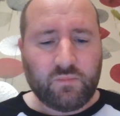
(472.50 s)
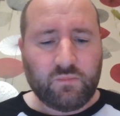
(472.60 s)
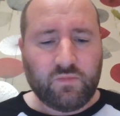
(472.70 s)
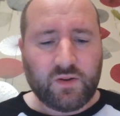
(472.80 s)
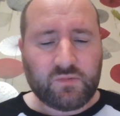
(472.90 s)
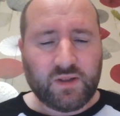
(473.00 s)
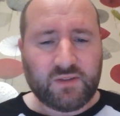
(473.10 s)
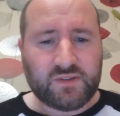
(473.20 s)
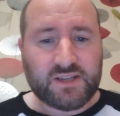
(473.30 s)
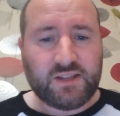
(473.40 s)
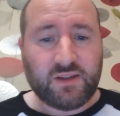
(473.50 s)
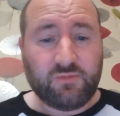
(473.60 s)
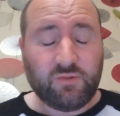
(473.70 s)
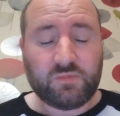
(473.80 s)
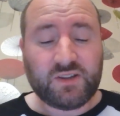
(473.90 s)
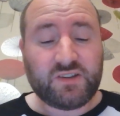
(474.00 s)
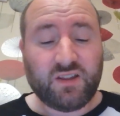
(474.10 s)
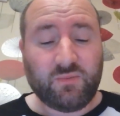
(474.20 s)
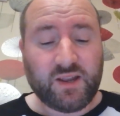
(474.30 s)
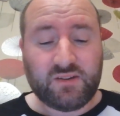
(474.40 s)
those will have to take that form. That's the
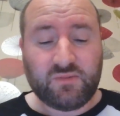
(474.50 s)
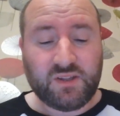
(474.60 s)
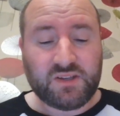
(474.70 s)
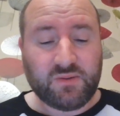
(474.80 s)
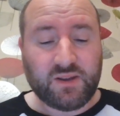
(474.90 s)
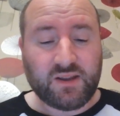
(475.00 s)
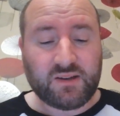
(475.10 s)
only way I can really do it.